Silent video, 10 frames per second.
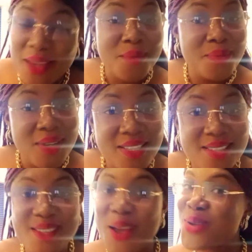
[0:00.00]

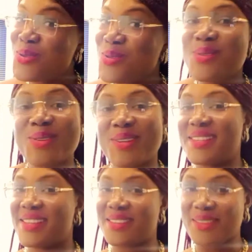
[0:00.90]
Please do
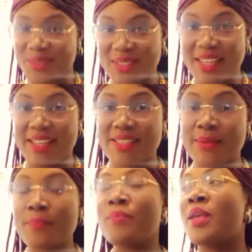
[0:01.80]
not ignore that.
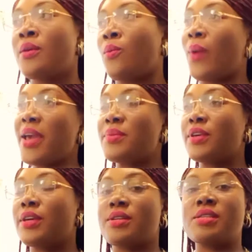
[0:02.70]
Why?
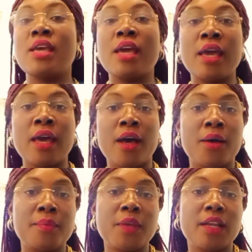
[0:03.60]
Because a
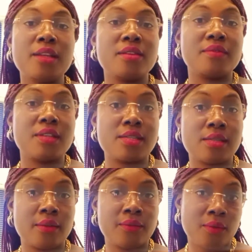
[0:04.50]
lot of
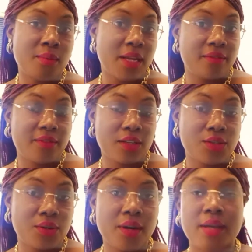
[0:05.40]
these phone
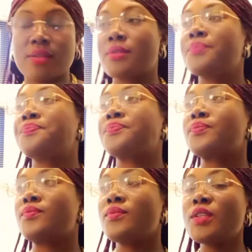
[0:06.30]
manufacturers
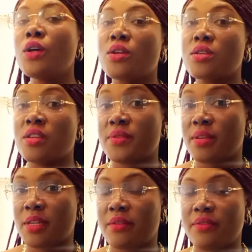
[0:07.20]
or
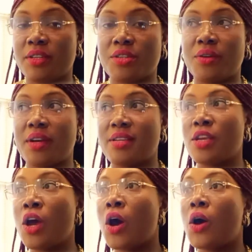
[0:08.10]
software manufacturers
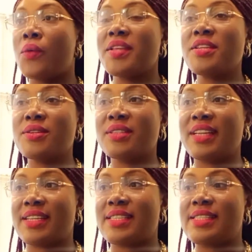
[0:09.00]
already know
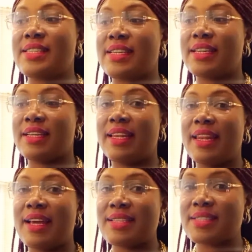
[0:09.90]
that the
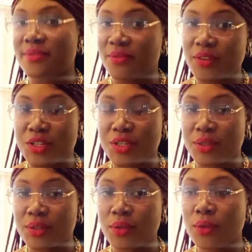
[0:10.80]
last version,